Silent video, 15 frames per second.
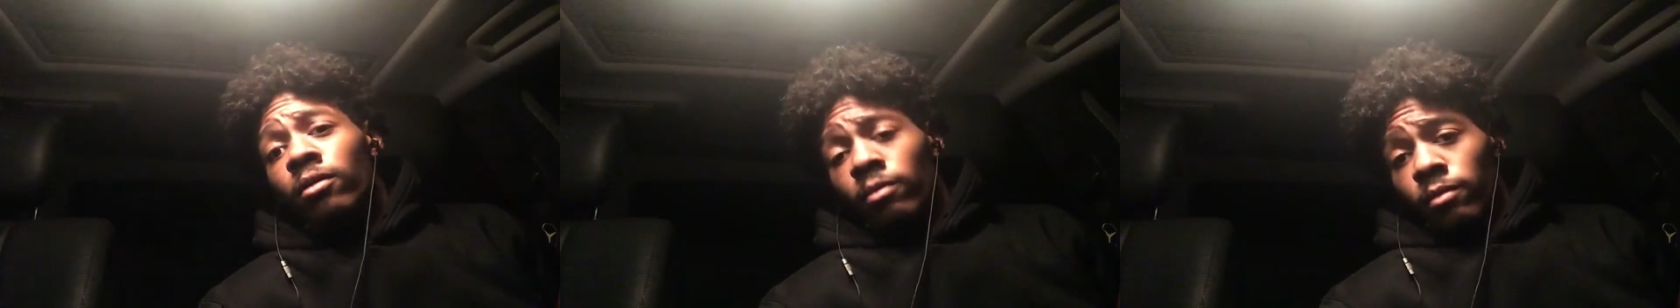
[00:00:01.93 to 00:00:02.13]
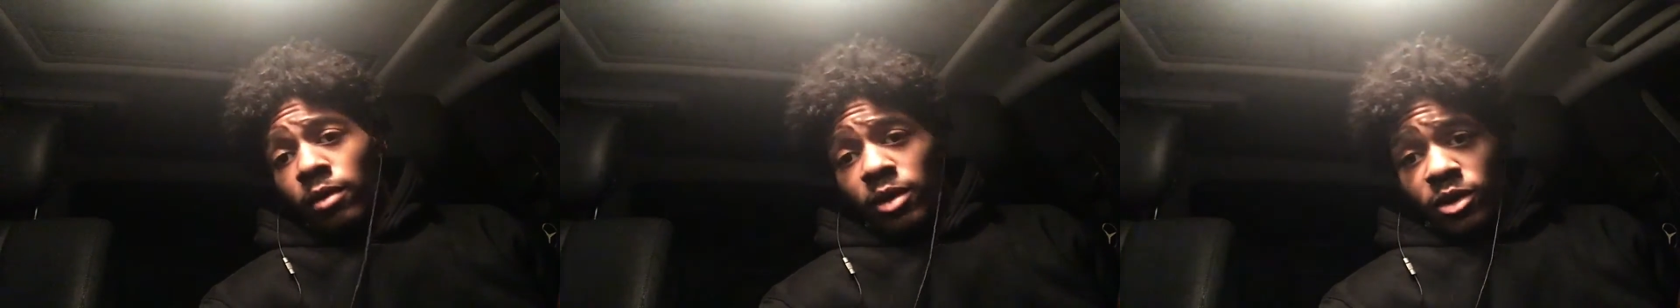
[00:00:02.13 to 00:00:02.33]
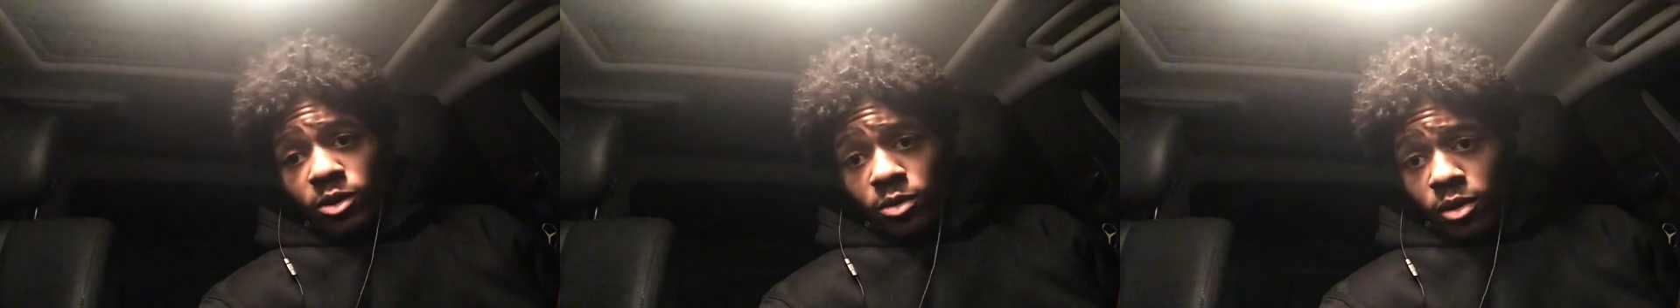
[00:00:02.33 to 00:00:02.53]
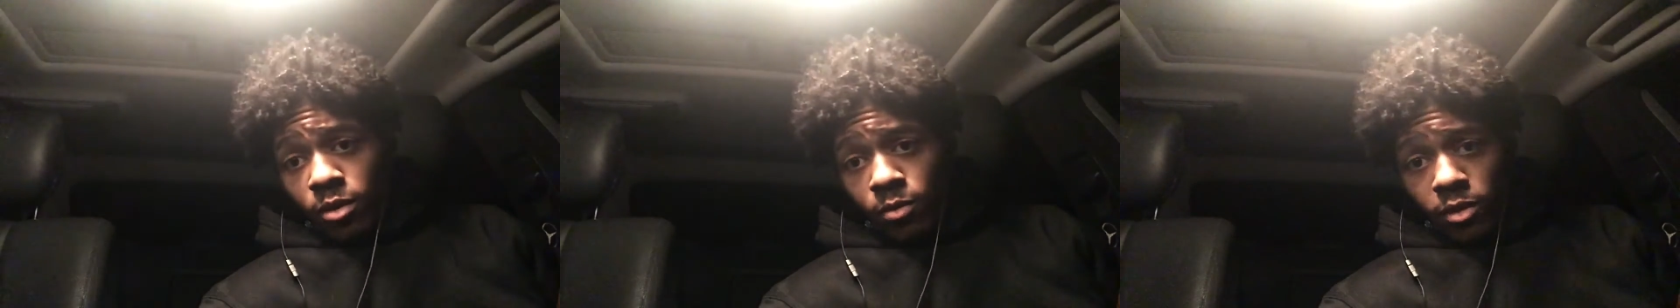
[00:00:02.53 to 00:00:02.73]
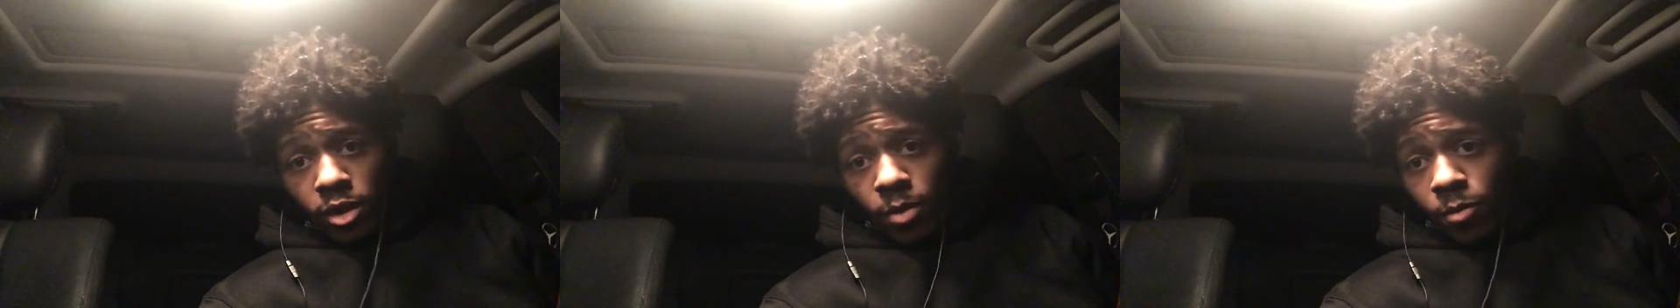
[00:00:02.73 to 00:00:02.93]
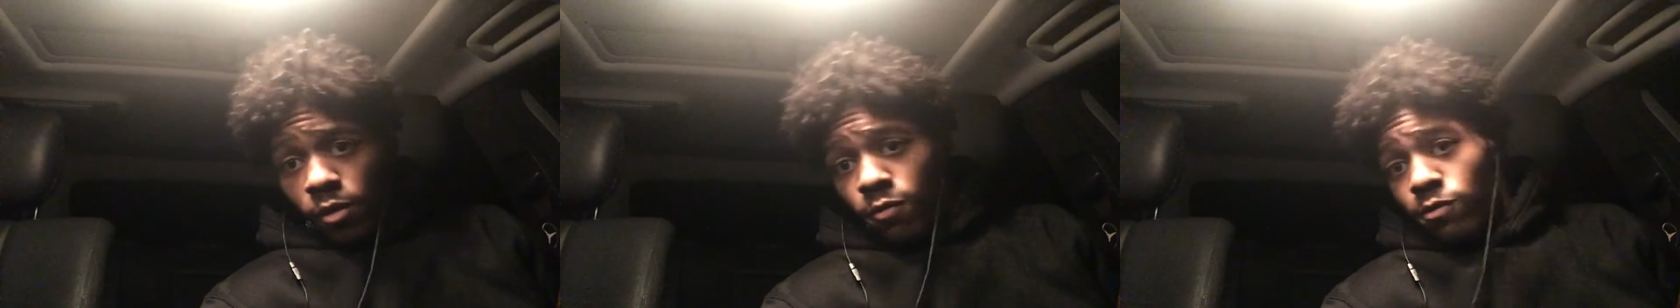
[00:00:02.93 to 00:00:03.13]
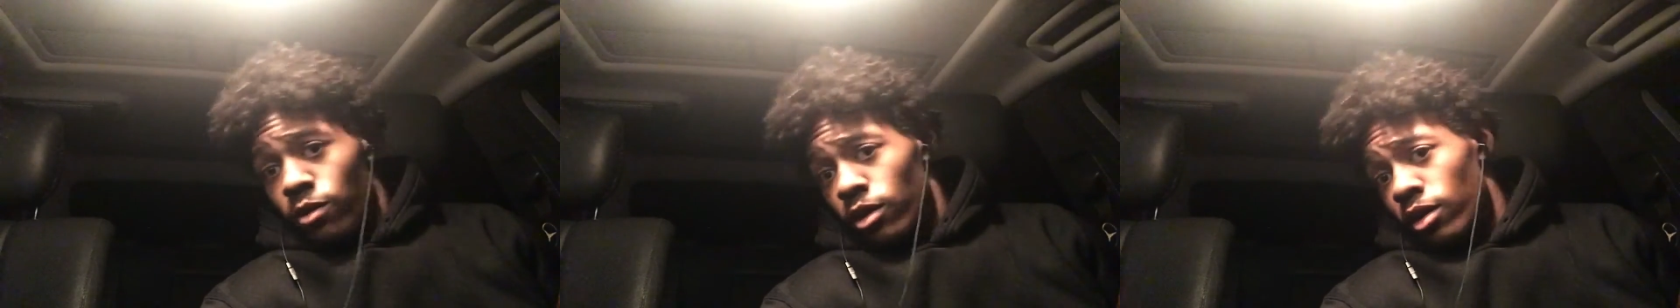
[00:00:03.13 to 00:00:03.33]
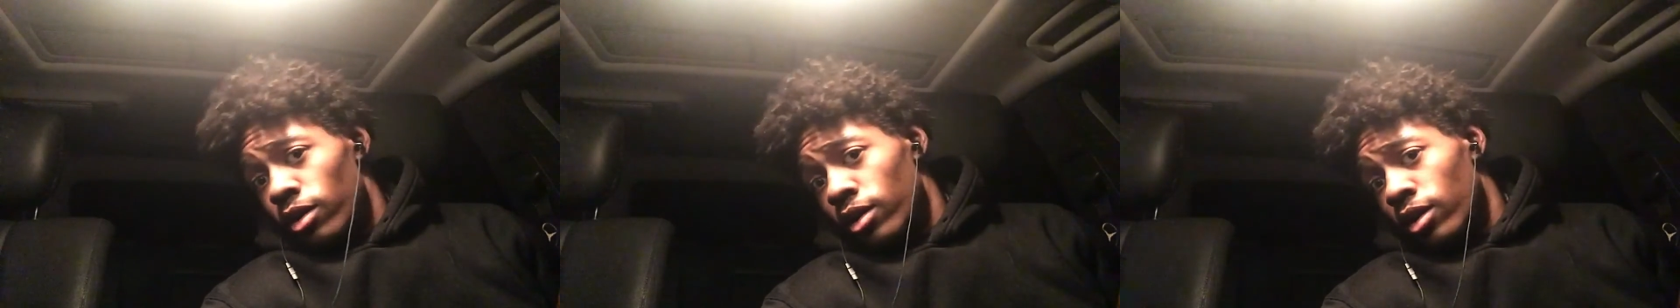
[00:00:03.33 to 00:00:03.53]
Make sure I'm in that
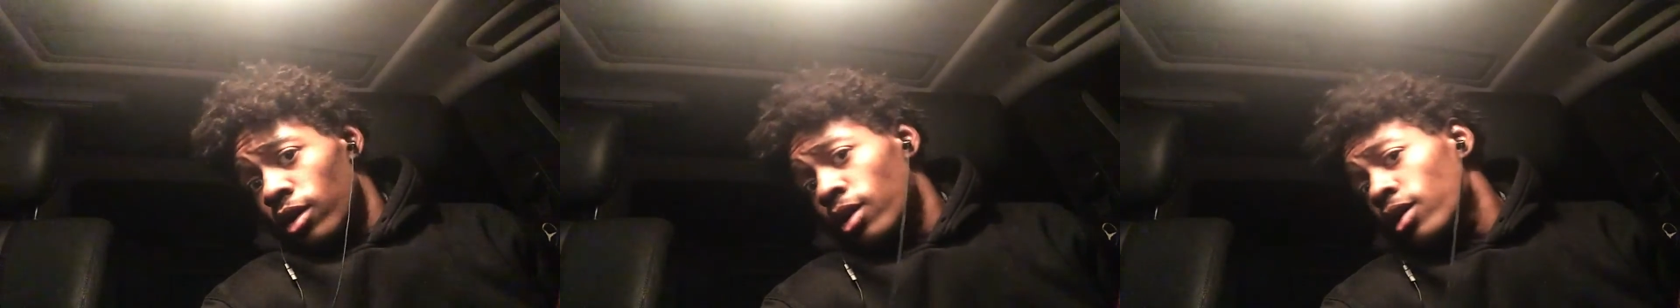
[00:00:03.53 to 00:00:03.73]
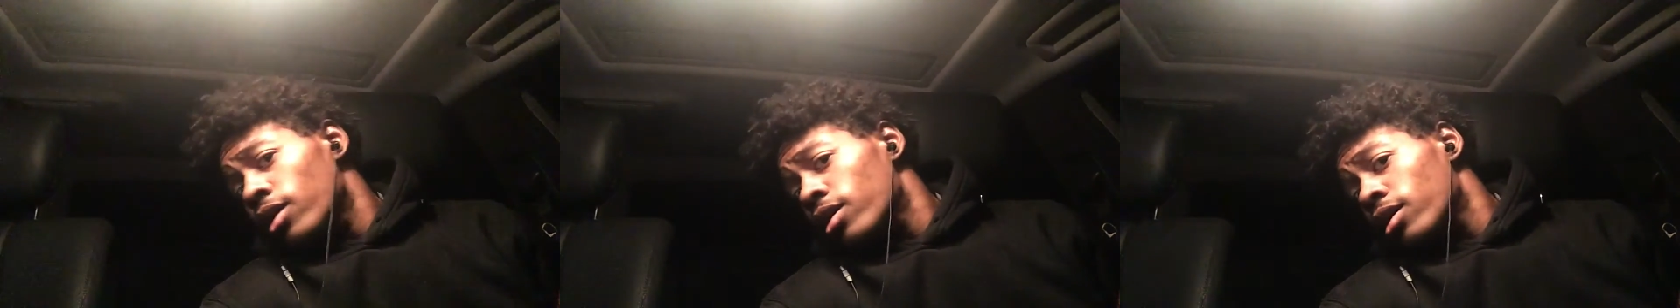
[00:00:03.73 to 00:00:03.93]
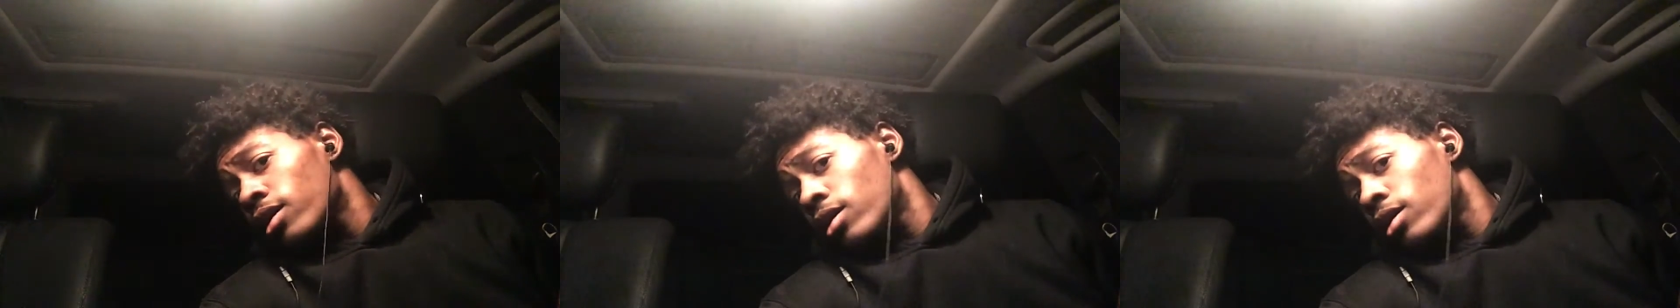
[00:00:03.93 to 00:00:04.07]
motherfucker good.